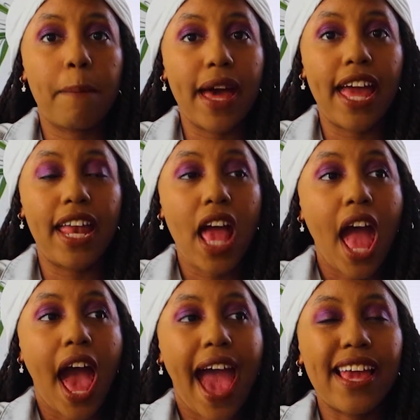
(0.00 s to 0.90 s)
but
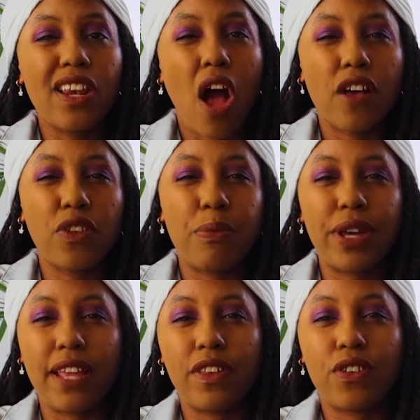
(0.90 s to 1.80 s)
I can also
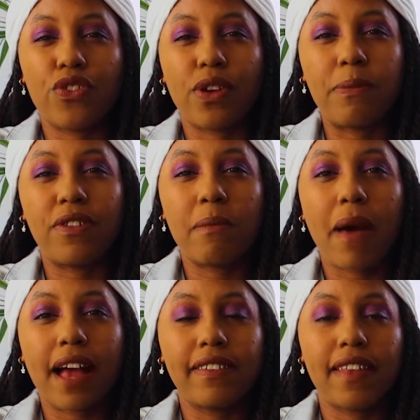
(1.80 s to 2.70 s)
put in the description
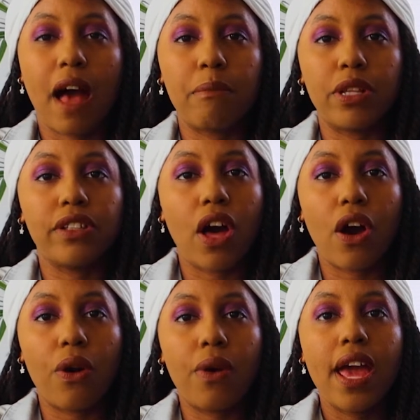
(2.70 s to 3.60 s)
box down
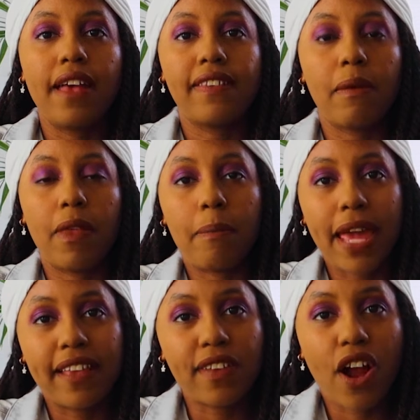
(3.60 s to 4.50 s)
below some of the
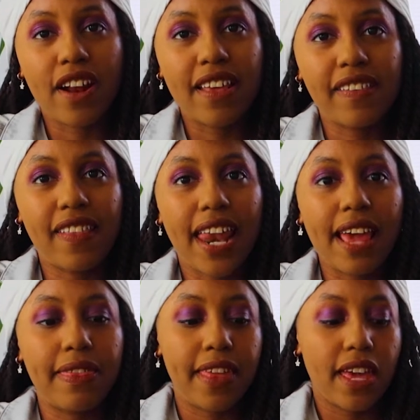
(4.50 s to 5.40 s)
bass artists that
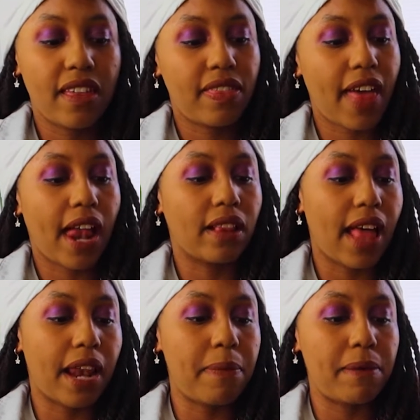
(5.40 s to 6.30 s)
I think that a
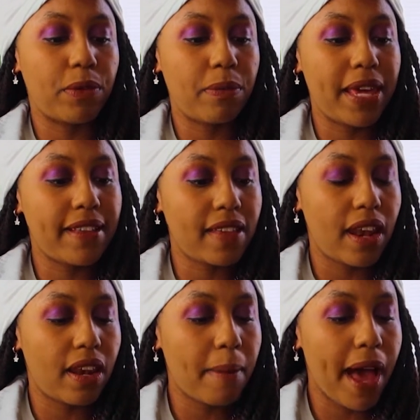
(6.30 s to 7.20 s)
lot of people will be
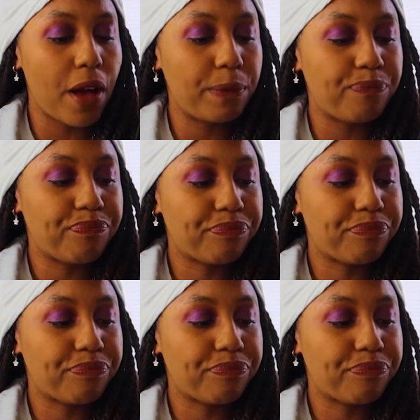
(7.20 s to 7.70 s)
excited about.